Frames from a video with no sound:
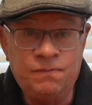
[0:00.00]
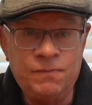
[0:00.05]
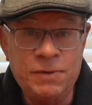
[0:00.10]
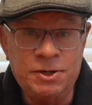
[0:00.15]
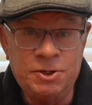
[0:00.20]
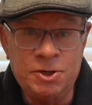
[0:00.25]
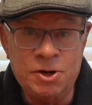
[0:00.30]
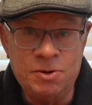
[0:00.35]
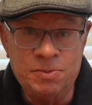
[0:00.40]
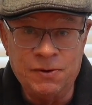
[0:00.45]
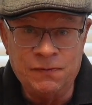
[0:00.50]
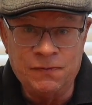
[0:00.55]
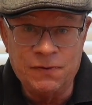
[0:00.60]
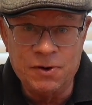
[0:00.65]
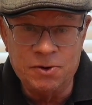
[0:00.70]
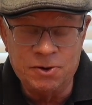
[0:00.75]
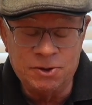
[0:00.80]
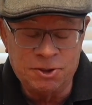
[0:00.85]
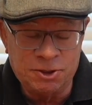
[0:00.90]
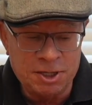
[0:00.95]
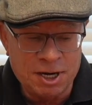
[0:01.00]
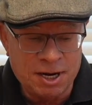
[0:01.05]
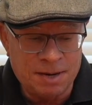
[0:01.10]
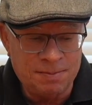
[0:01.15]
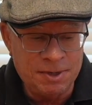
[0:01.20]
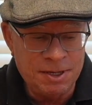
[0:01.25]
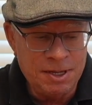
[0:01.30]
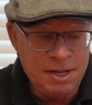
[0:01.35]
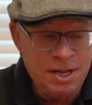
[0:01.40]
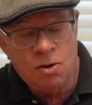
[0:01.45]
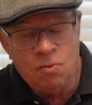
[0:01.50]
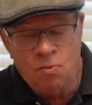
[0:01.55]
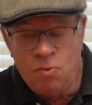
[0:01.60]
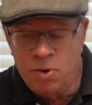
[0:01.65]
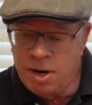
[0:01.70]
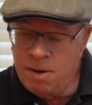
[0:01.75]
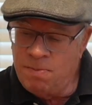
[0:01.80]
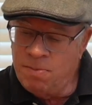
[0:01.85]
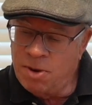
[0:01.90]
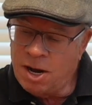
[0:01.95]
Adobe Photoshop.
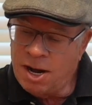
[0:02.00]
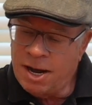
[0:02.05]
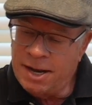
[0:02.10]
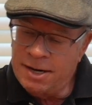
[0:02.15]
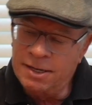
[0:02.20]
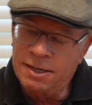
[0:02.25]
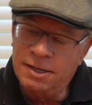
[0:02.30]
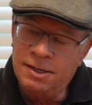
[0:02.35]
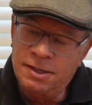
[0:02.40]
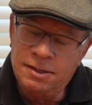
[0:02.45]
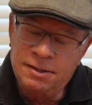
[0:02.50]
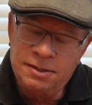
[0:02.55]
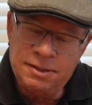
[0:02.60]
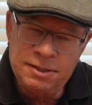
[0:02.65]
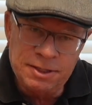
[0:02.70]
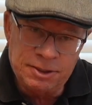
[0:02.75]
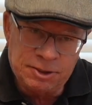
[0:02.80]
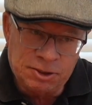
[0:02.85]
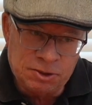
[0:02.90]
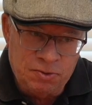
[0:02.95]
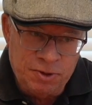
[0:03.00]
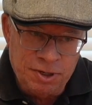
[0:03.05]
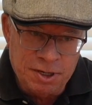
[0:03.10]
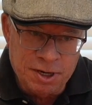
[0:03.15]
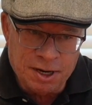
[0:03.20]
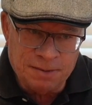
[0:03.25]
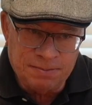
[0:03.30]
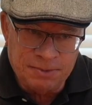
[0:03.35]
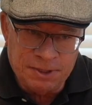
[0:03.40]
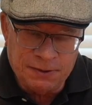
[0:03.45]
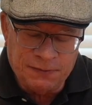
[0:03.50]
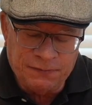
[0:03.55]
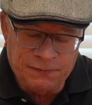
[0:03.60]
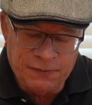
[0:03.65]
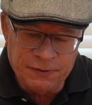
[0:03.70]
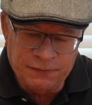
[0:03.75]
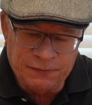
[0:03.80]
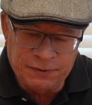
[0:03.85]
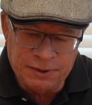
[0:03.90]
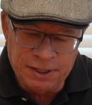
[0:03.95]
When I bought the Sweet Optic
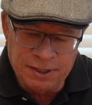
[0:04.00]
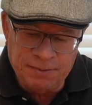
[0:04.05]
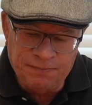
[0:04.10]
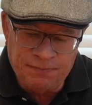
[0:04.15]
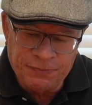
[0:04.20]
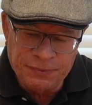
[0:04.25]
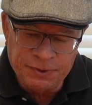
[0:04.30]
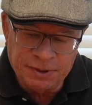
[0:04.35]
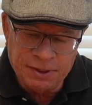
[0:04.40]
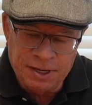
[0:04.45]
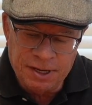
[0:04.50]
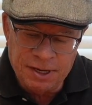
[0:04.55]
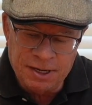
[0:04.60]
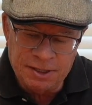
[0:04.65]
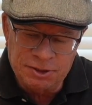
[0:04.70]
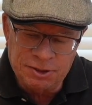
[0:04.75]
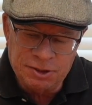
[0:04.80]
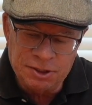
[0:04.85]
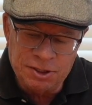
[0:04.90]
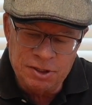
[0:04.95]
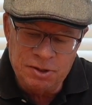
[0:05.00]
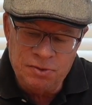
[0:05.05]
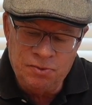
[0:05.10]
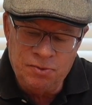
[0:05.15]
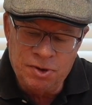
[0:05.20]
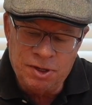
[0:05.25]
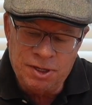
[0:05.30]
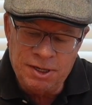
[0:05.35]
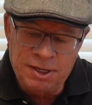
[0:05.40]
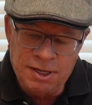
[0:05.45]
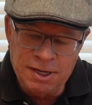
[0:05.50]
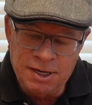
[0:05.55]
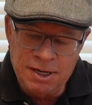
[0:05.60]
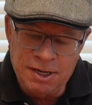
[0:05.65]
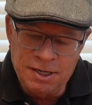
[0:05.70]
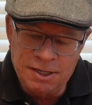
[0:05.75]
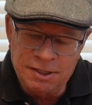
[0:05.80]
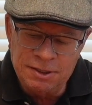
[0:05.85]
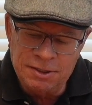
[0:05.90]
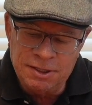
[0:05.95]
50, and I started really
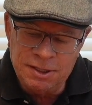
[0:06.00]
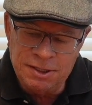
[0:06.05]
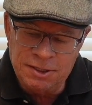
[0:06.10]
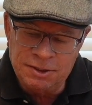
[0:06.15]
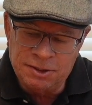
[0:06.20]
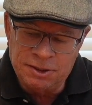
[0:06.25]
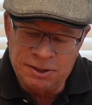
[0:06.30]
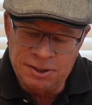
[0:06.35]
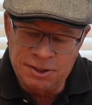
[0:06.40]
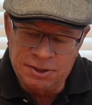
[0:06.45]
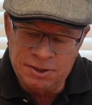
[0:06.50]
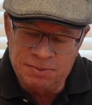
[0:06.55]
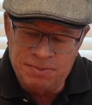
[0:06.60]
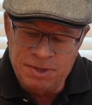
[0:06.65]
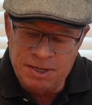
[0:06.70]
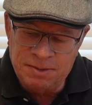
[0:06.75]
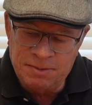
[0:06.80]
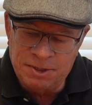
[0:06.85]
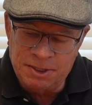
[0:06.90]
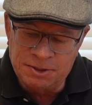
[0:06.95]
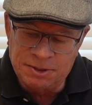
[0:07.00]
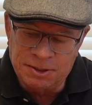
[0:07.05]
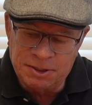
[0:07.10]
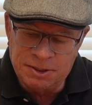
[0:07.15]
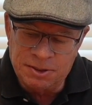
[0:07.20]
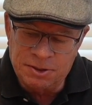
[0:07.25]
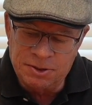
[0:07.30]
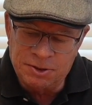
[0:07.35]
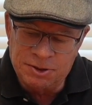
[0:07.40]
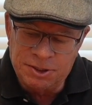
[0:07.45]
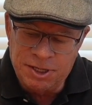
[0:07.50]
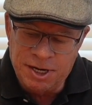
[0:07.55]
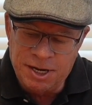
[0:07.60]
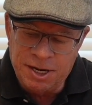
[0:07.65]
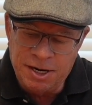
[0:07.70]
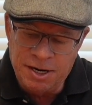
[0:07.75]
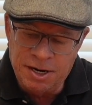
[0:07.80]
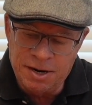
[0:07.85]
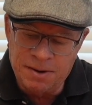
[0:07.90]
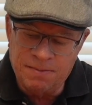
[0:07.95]
getting into these Lensbabies and
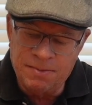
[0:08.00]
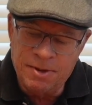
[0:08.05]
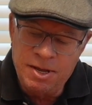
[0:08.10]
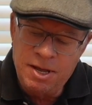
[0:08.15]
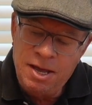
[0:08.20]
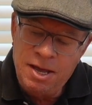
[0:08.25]
understanding them,